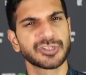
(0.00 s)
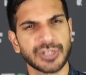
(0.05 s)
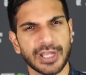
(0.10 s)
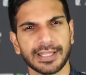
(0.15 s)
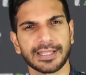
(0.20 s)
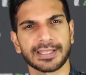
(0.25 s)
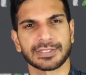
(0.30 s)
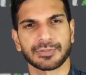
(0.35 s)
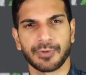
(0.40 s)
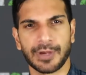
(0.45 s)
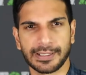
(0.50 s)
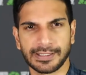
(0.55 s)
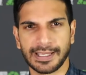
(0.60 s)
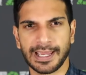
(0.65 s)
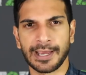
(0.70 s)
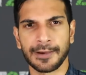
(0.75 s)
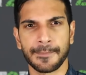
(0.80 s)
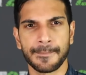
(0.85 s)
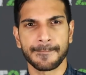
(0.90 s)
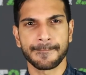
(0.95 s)
jealous right
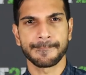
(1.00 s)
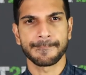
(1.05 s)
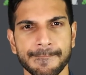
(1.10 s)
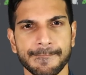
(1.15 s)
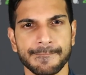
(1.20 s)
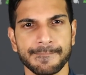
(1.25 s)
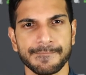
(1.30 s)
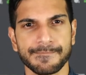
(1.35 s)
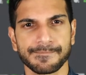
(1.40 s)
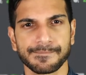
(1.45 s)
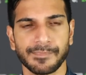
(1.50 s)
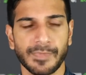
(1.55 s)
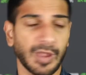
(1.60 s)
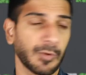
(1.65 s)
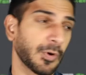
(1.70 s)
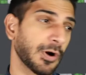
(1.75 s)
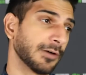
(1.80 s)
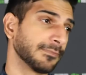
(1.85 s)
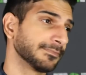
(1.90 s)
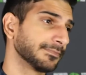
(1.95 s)
now.
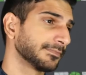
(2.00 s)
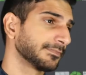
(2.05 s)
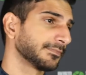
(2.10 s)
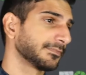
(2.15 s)
Well,